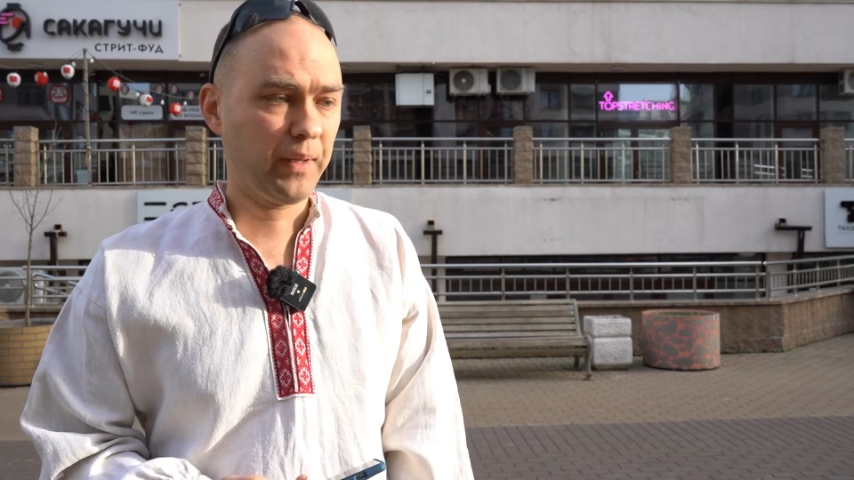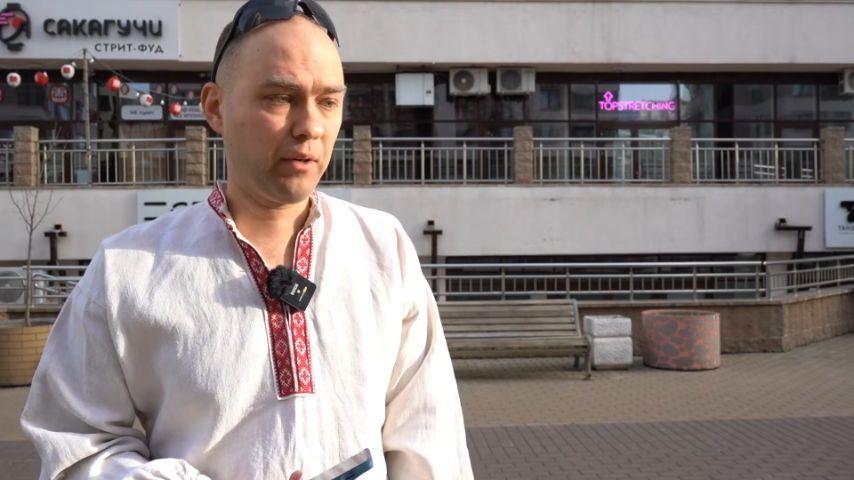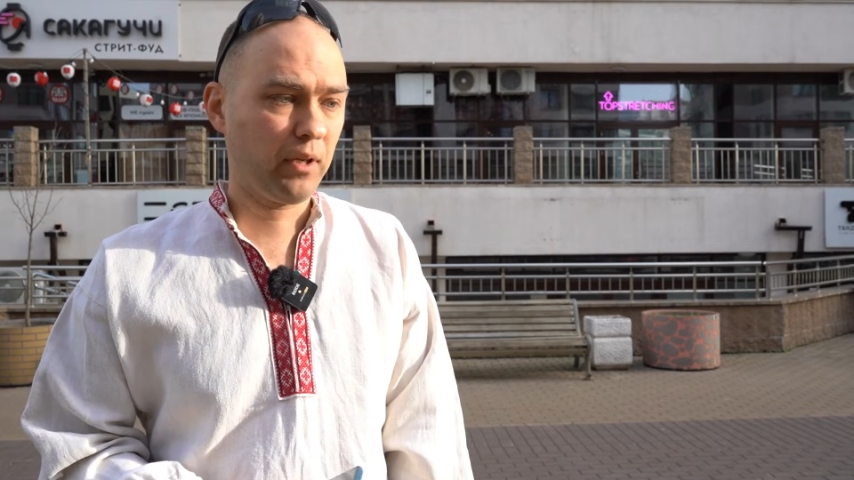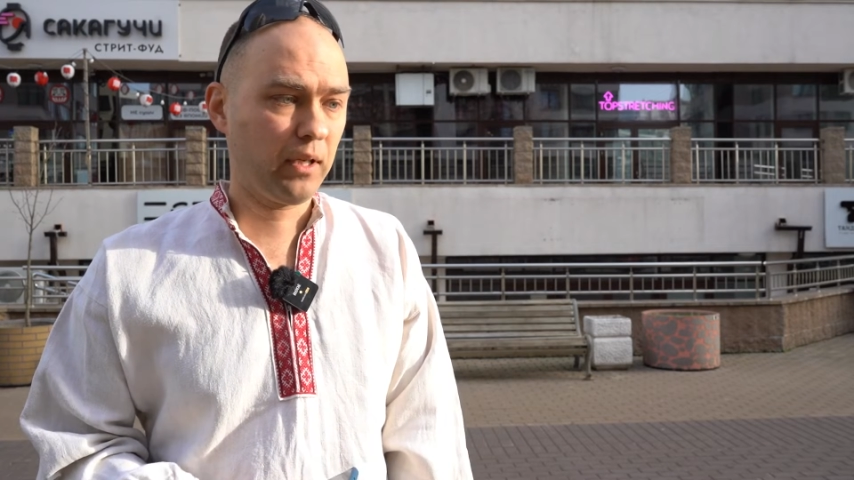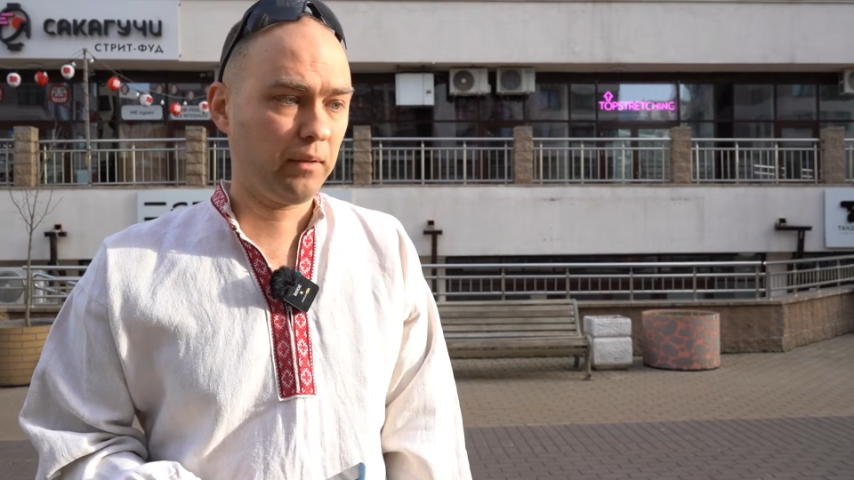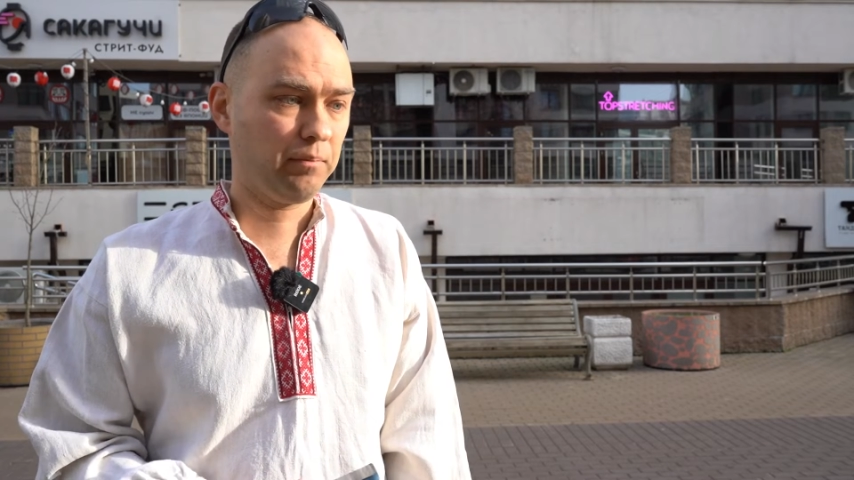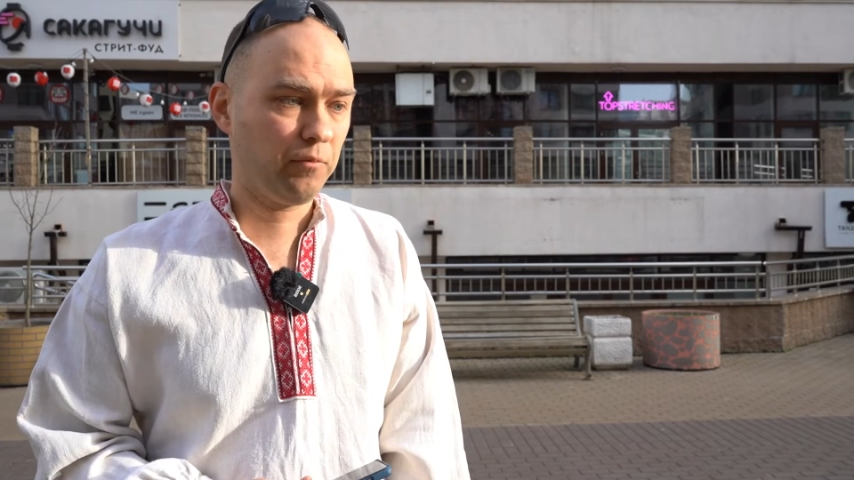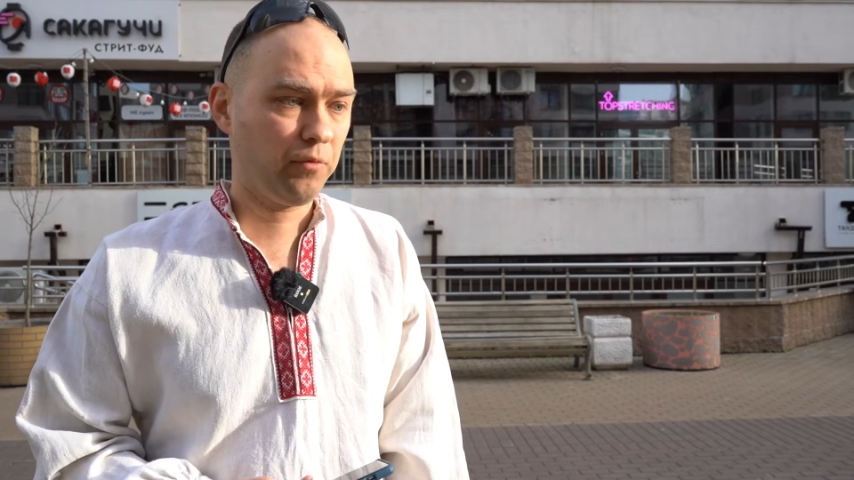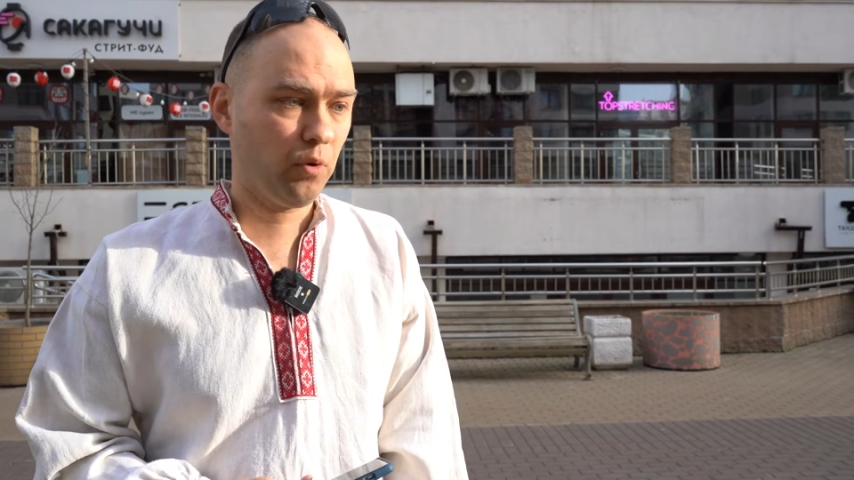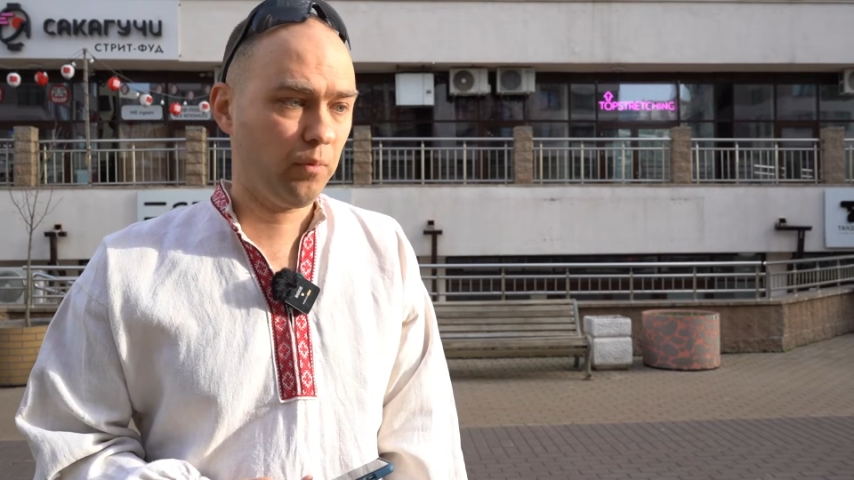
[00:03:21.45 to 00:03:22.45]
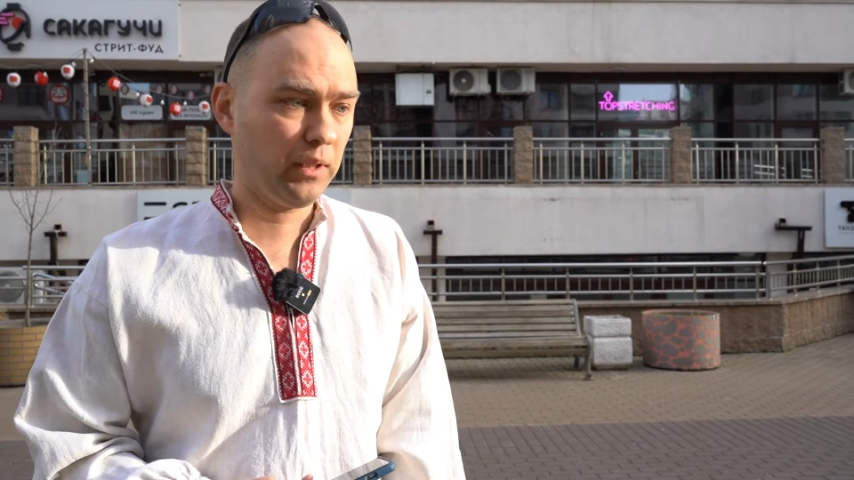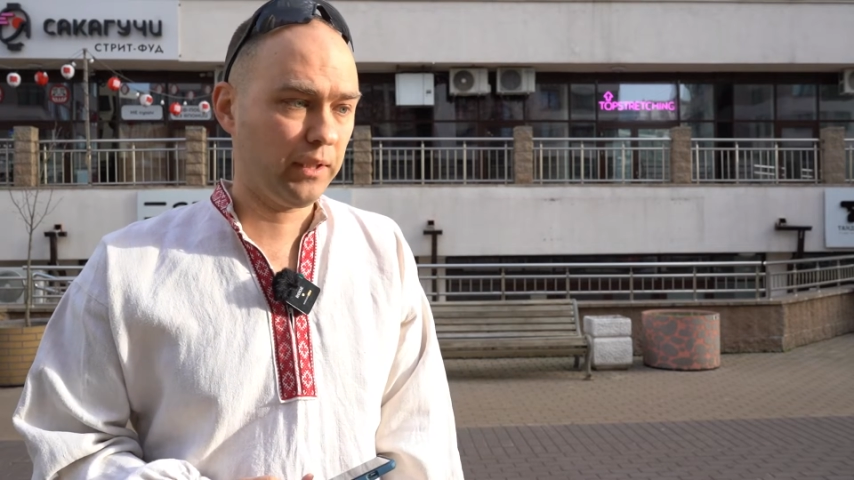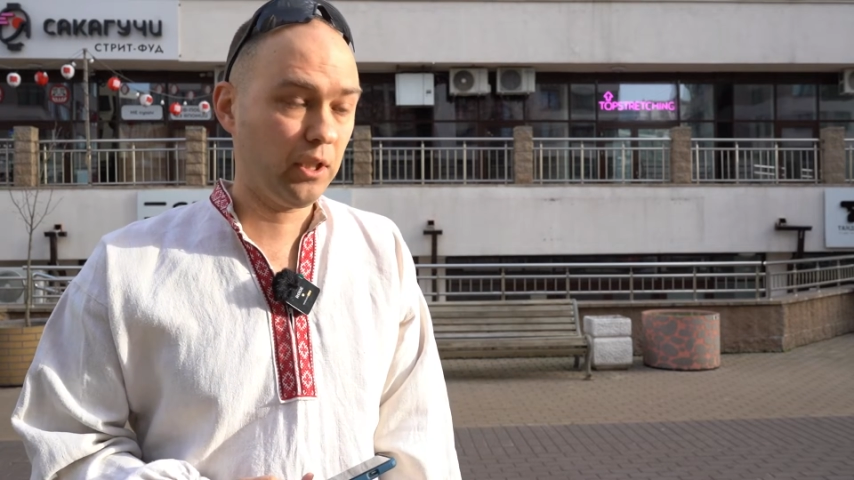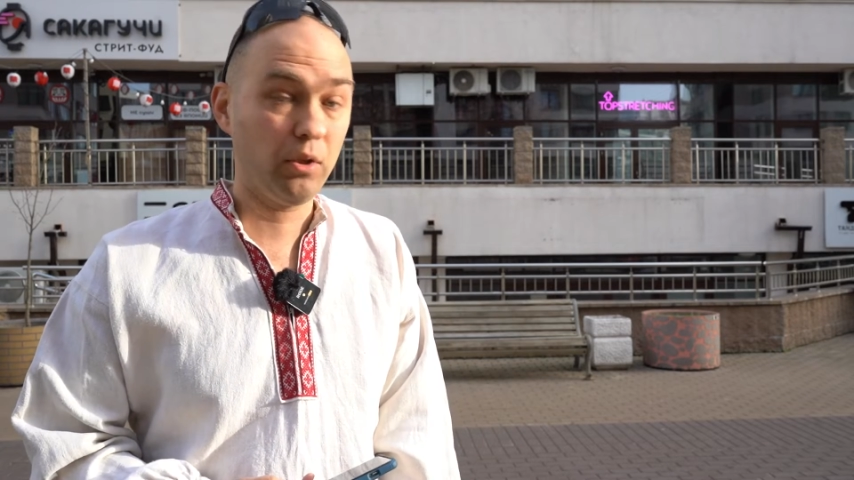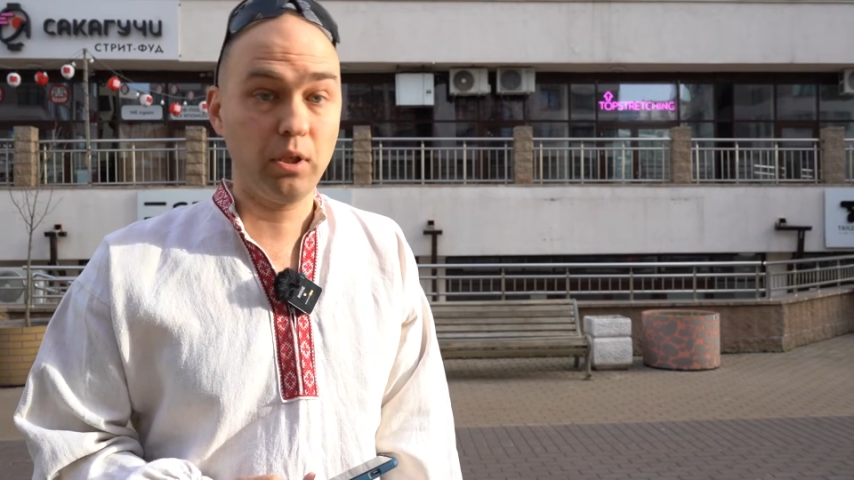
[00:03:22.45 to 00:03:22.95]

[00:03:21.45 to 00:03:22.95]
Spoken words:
There are formally no